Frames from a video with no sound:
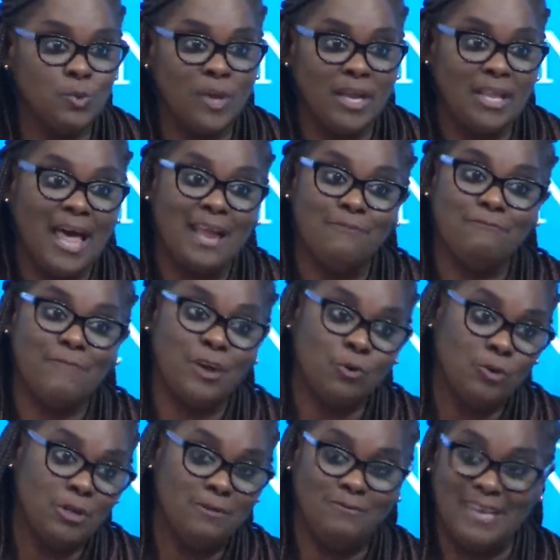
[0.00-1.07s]
we had a lot of
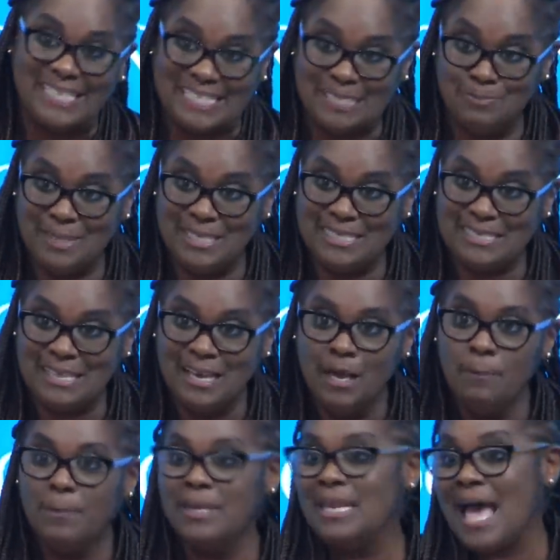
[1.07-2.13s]
federal investments,
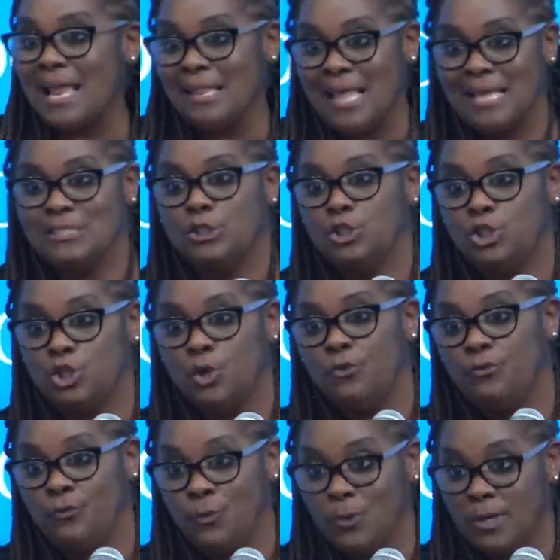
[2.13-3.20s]
but not a lot to show
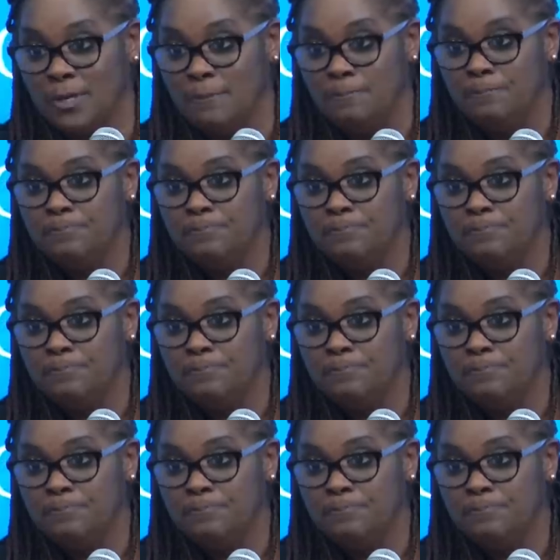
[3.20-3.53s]
for it.